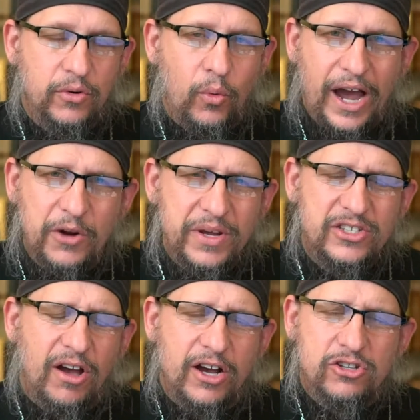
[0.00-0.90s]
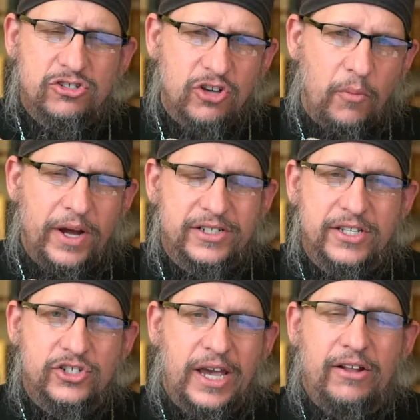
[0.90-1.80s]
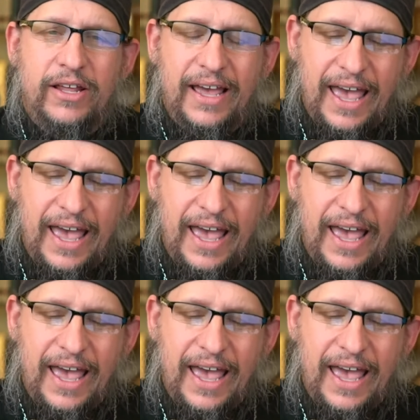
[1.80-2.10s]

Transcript: Why do we talk so much on this channel and